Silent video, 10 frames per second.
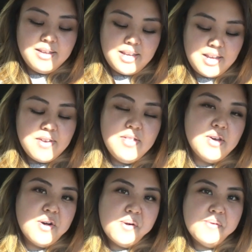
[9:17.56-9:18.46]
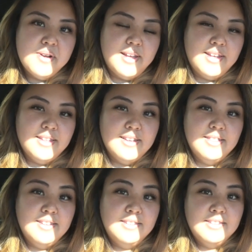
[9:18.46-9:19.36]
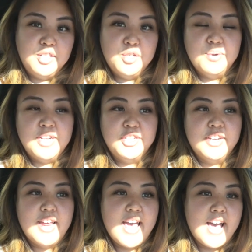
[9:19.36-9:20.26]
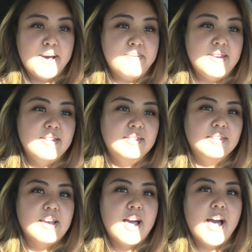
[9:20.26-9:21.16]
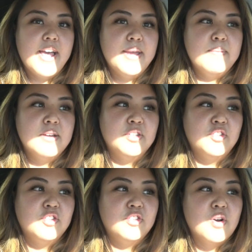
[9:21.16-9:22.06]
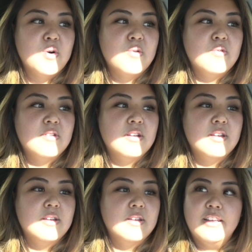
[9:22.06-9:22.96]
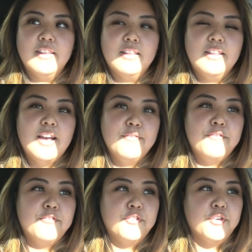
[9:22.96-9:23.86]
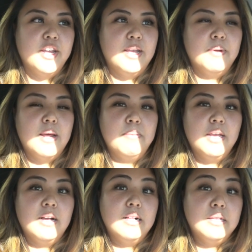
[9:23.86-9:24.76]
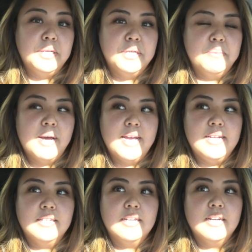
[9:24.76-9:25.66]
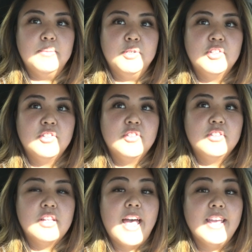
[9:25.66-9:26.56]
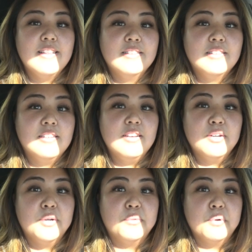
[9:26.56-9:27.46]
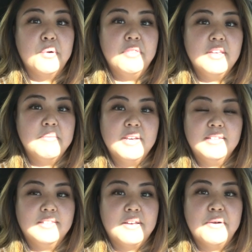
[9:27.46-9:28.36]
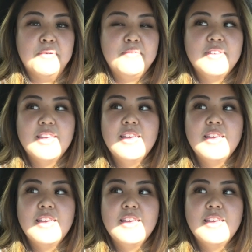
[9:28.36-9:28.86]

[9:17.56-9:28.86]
even though the situation happened, I'm so not free, but I'm like clear-minded, and I can see the growth in myself,